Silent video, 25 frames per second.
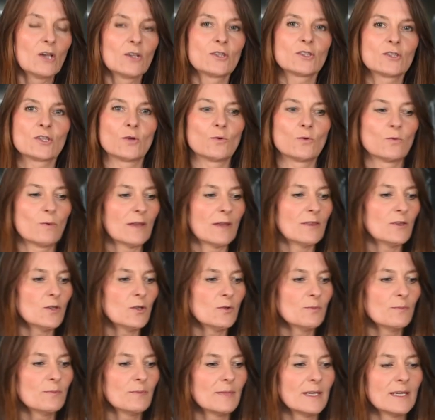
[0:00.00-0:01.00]
So when
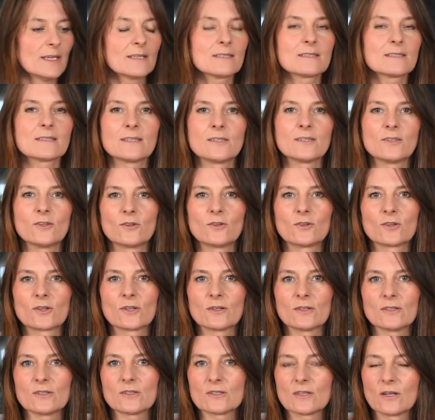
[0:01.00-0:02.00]
you mix
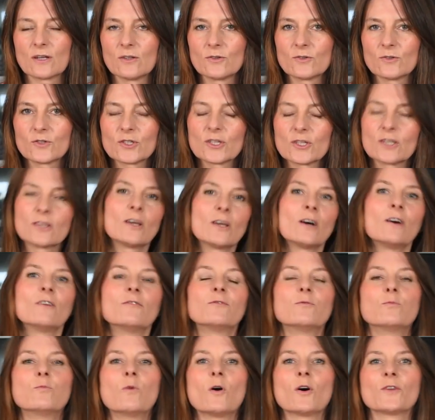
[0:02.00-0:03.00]
your solution
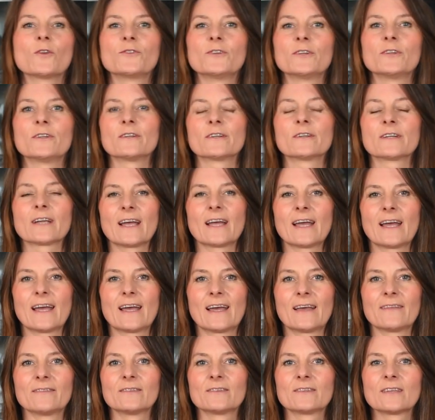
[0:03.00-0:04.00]
of water
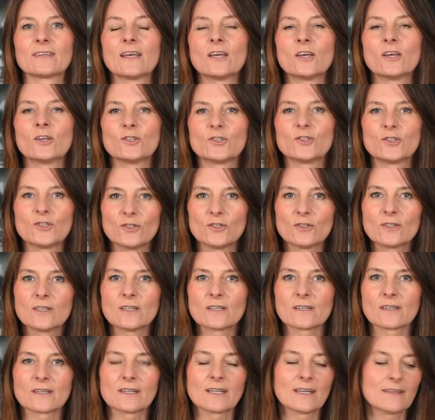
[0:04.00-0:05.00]
and
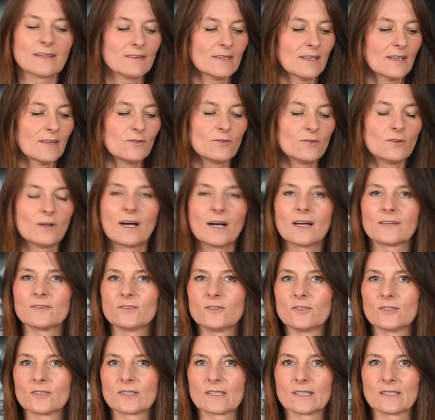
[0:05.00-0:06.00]
sugar, and then you
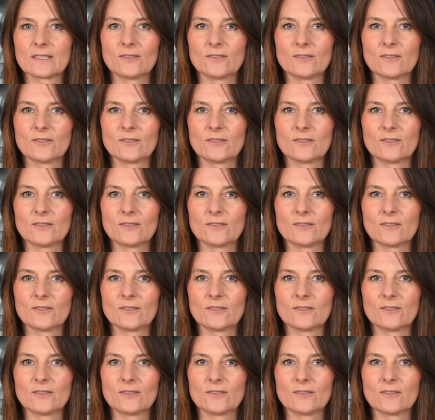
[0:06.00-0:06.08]
add your